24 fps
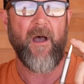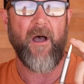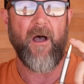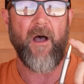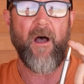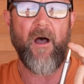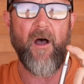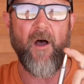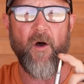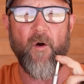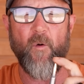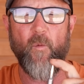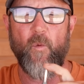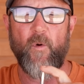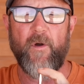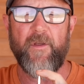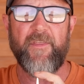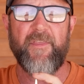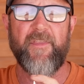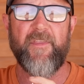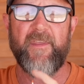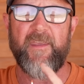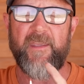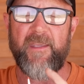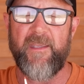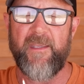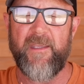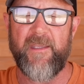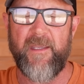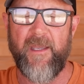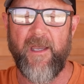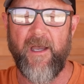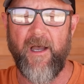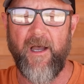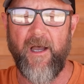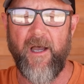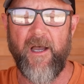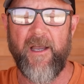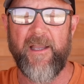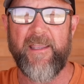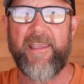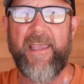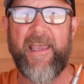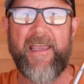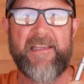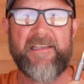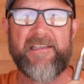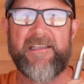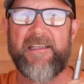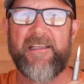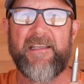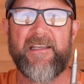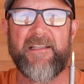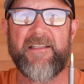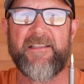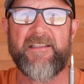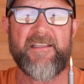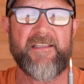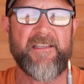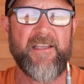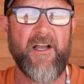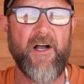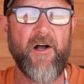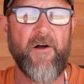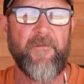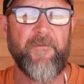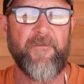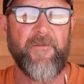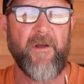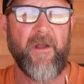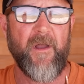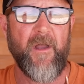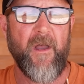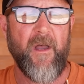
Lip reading: with the casing itself,